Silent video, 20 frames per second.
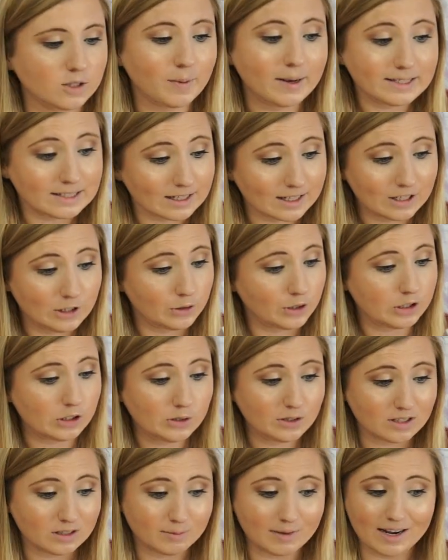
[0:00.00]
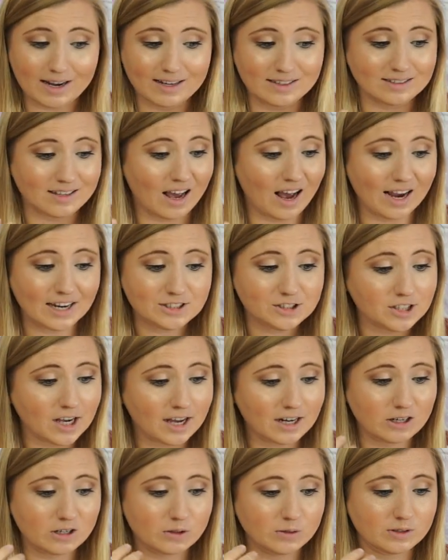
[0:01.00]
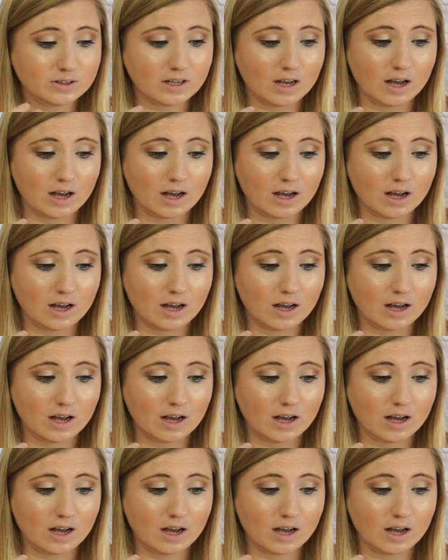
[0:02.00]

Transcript: So basically you can use them as eyeshadows,